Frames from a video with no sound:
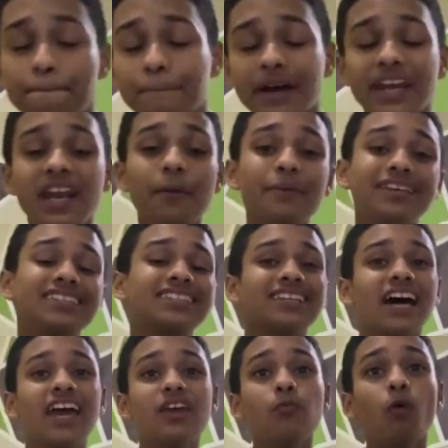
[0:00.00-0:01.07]
My name is
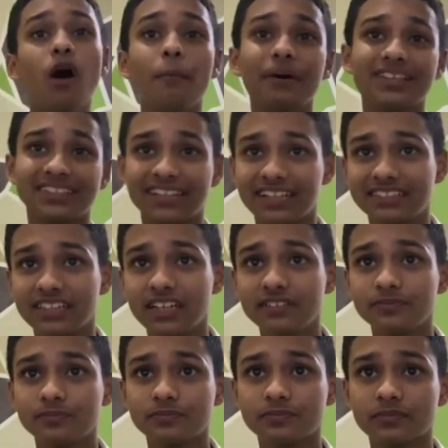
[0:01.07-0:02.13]
Syed Muhammad Sajjad.